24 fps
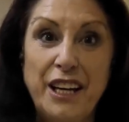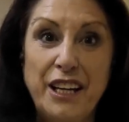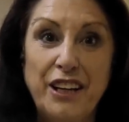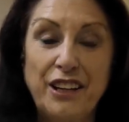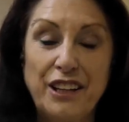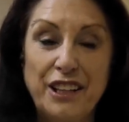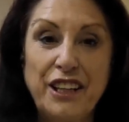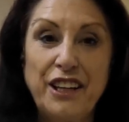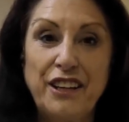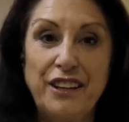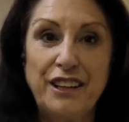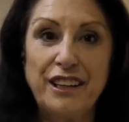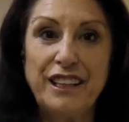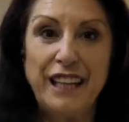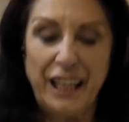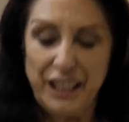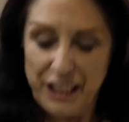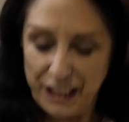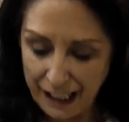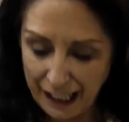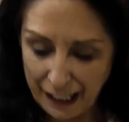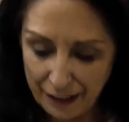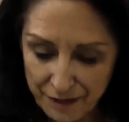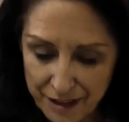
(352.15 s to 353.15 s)
You'll, you,
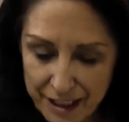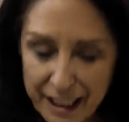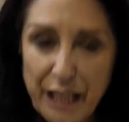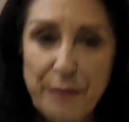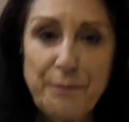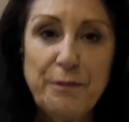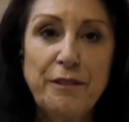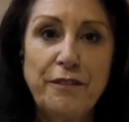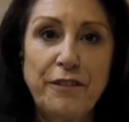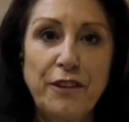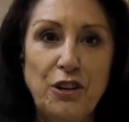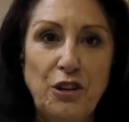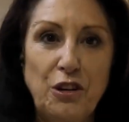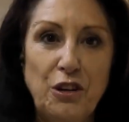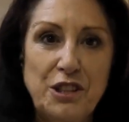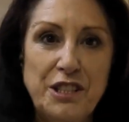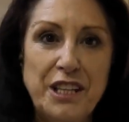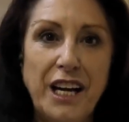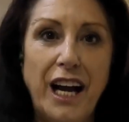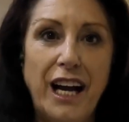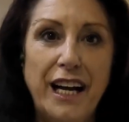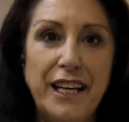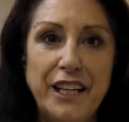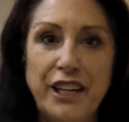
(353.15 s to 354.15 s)
and you'll have to keep the floor
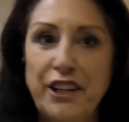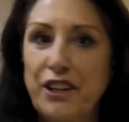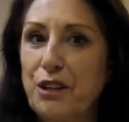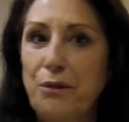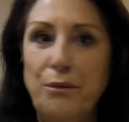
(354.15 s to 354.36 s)
tidy,